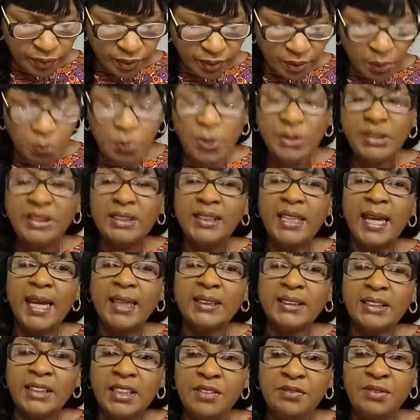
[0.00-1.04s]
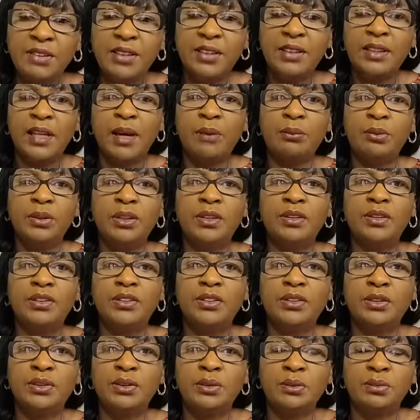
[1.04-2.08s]
What's the activity that we're going
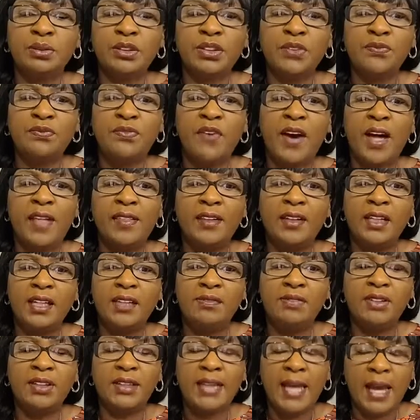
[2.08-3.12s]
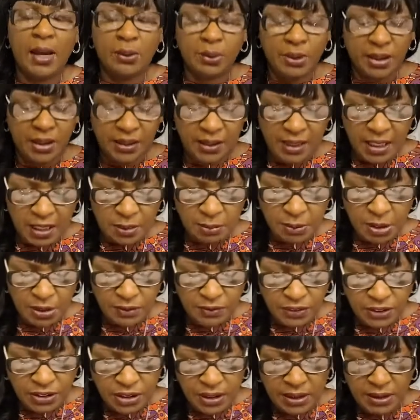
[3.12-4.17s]
to do? So Father, even now in the name
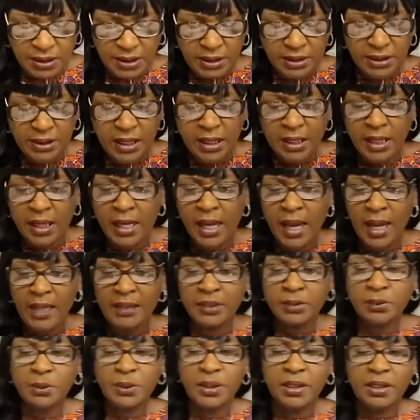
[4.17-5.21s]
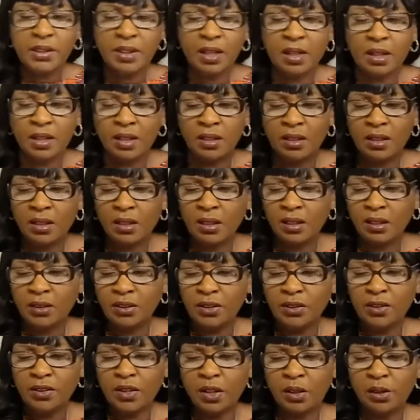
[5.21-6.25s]
of Jesus, as we,
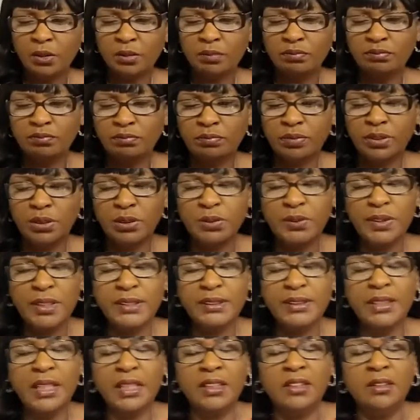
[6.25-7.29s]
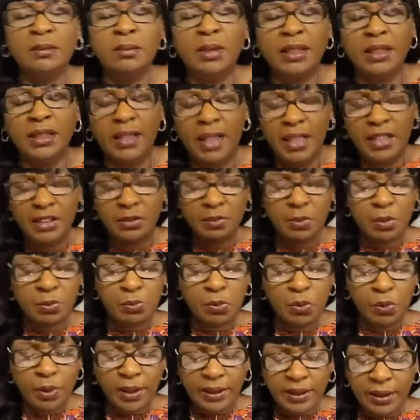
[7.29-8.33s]
do this kingdom engagement
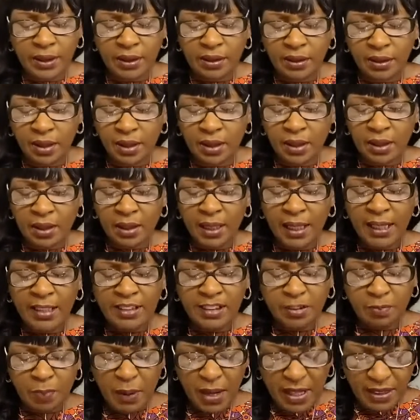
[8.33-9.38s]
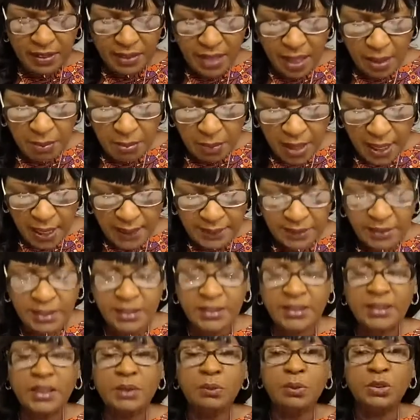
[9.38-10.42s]
morning, expand our mind to
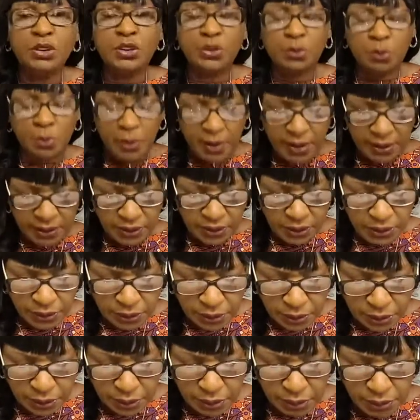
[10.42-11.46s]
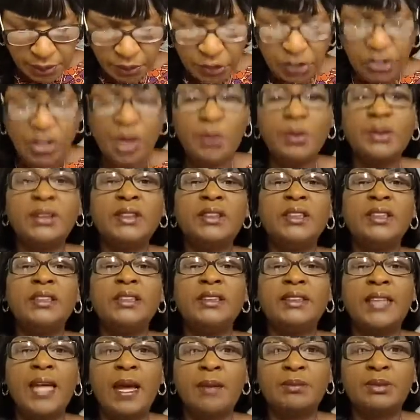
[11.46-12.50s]
see what you want us to do. Show us the
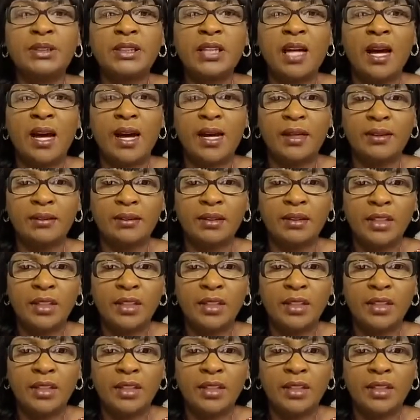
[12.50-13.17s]
steps, God.